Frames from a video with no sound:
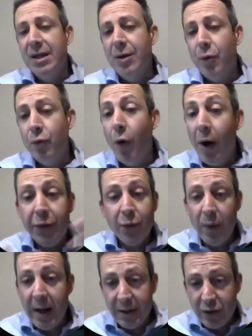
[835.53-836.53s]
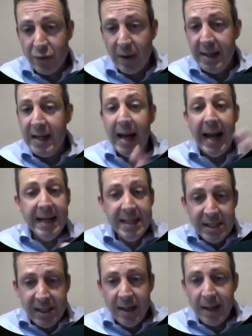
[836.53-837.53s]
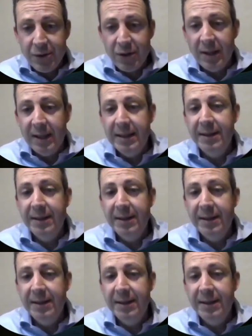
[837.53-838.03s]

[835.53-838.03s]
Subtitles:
right throughout Australia and internationally.